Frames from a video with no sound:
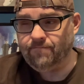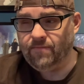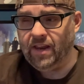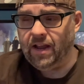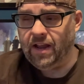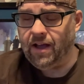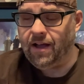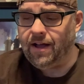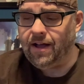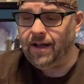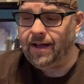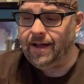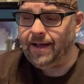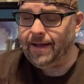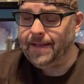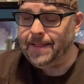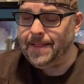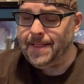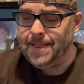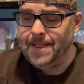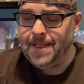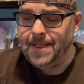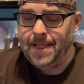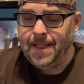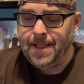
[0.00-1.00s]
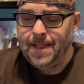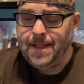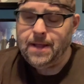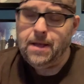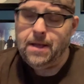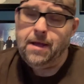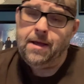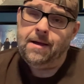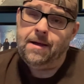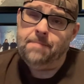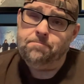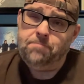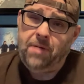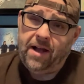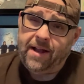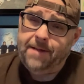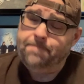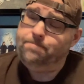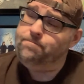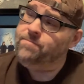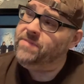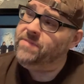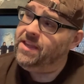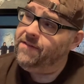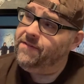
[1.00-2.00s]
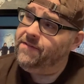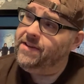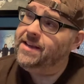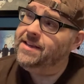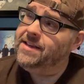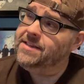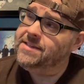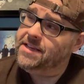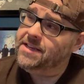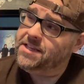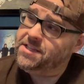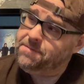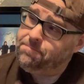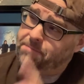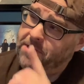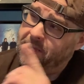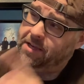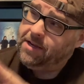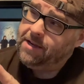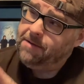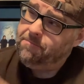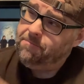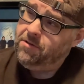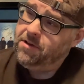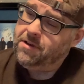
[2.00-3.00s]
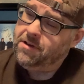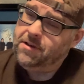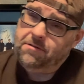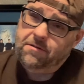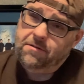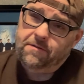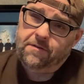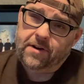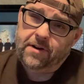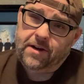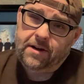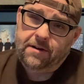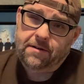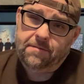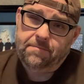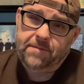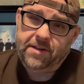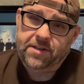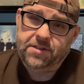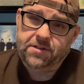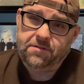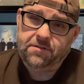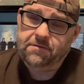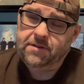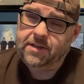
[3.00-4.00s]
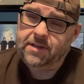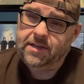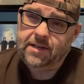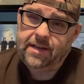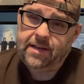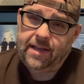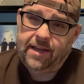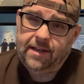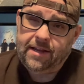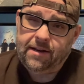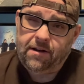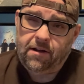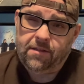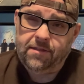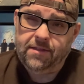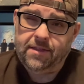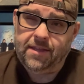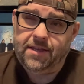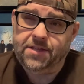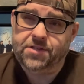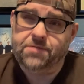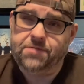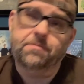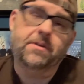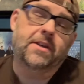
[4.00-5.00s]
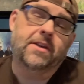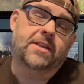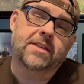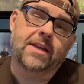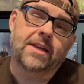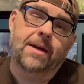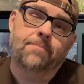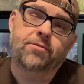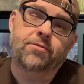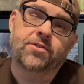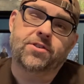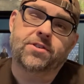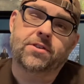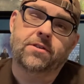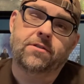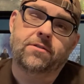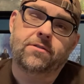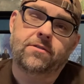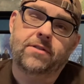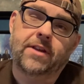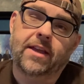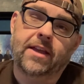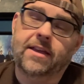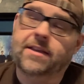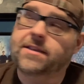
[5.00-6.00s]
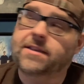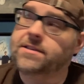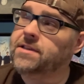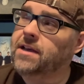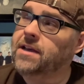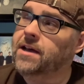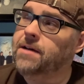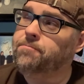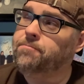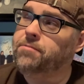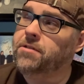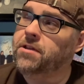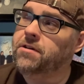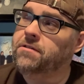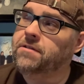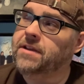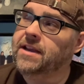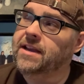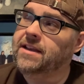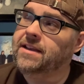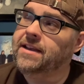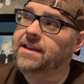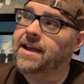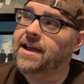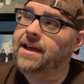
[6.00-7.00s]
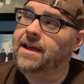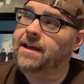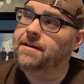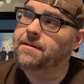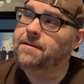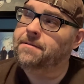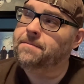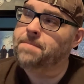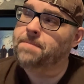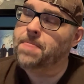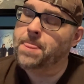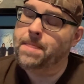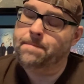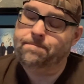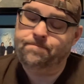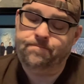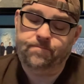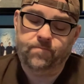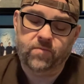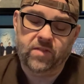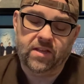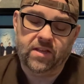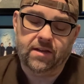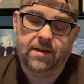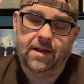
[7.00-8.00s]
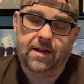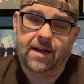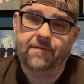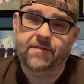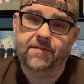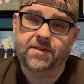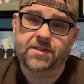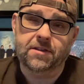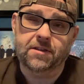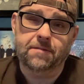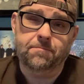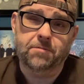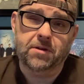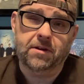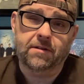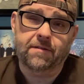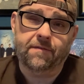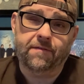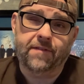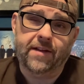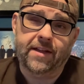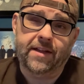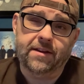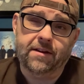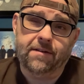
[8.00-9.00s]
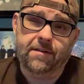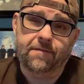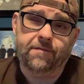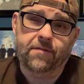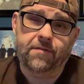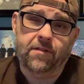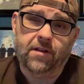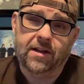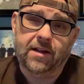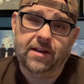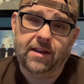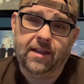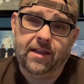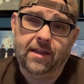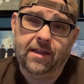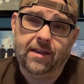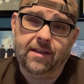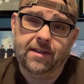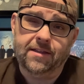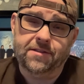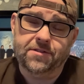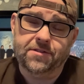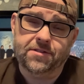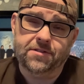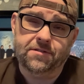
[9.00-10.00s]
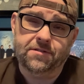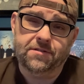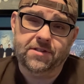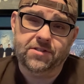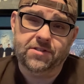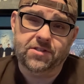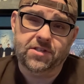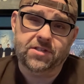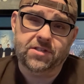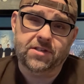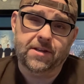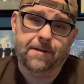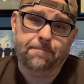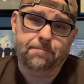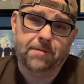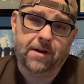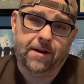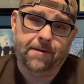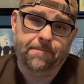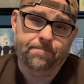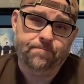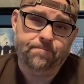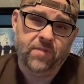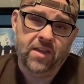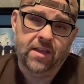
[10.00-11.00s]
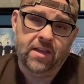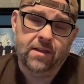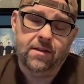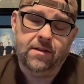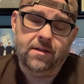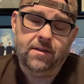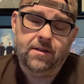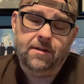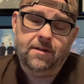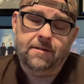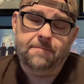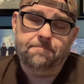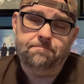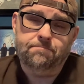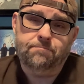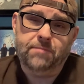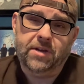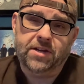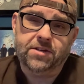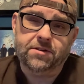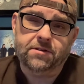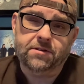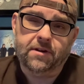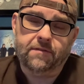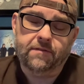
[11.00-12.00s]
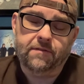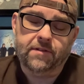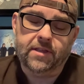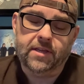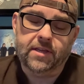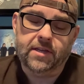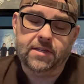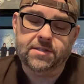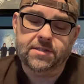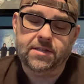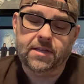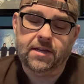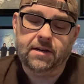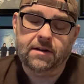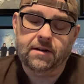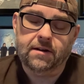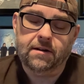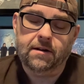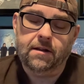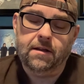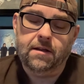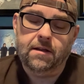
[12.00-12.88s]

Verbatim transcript: Uh, but even as I speak, I'm looking over here at my screen, and this week's episode is uploading now. Obviously, you'll be able to find it on Flawed Ink. As soon as it's up, I'll make sure everything's there.